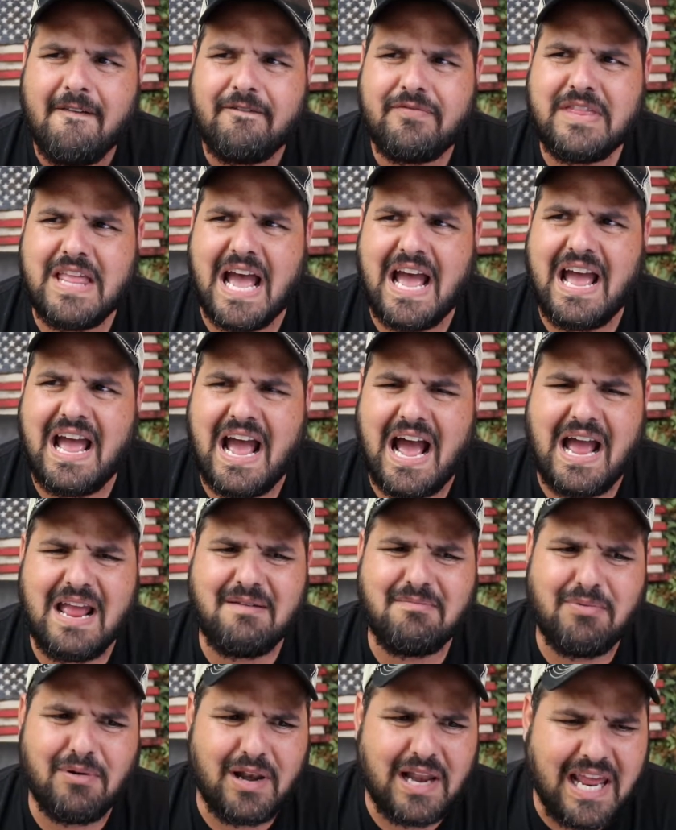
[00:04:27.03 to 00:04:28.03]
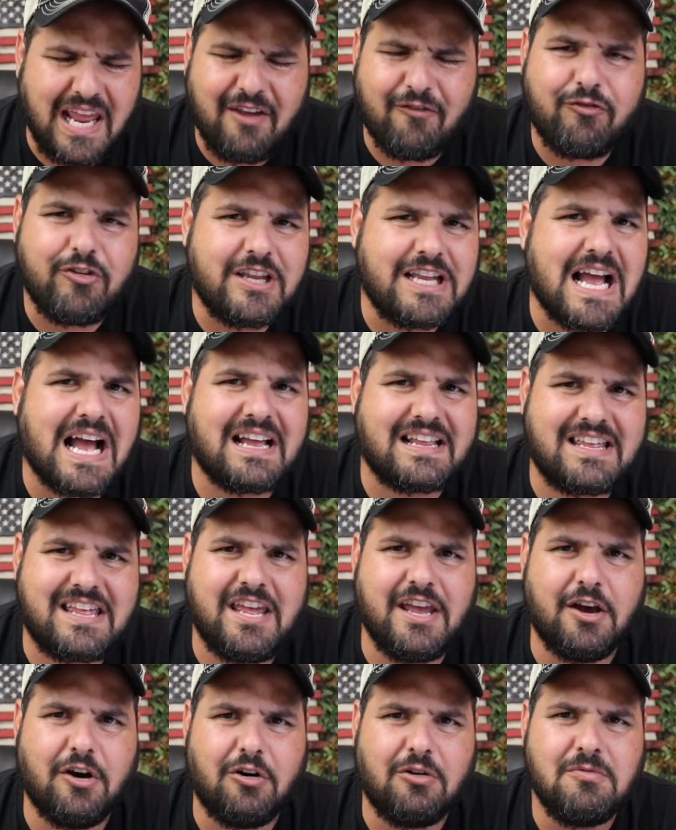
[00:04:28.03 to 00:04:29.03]
that I believe he got
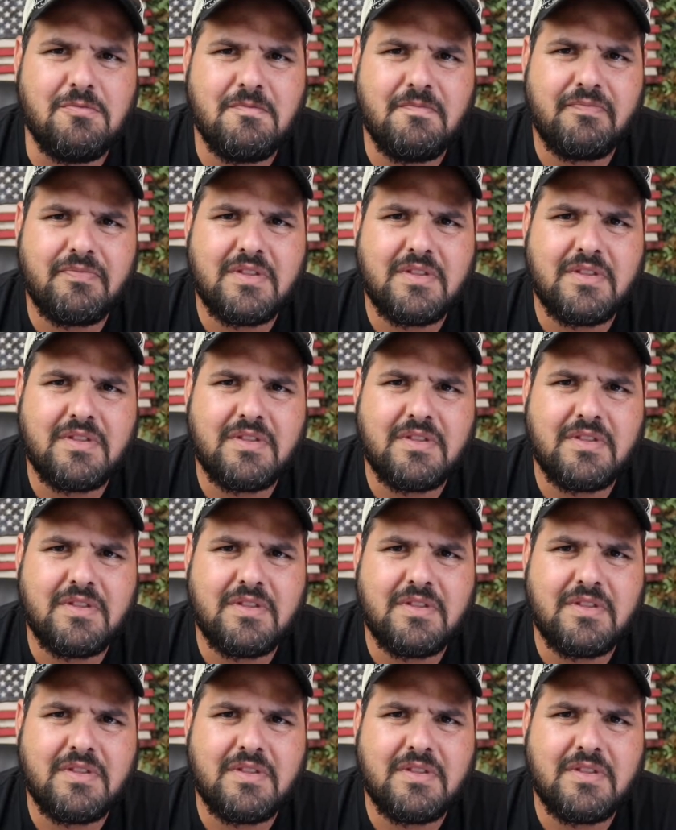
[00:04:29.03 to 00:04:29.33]
killed,